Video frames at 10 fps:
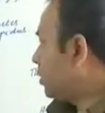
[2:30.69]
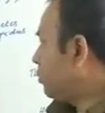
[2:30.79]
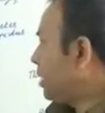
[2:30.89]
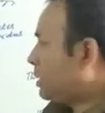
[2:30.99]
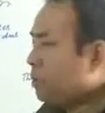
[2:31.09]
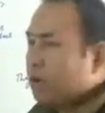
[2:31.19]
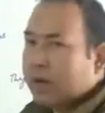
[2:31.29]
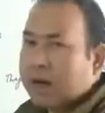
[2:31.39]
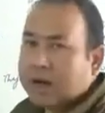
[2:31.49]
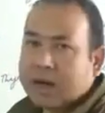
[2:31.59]
So it brings about
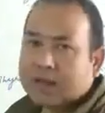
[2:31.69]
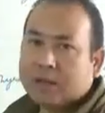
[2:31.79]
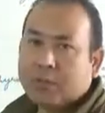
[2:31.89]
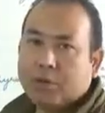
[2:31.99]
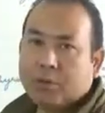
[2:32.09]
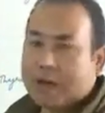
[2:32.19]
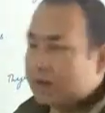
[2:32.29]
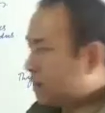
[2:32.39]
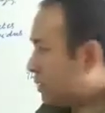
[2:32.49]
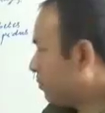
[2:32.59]
the contraction of
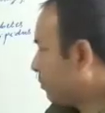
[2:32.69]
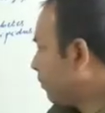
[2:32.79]
uterus,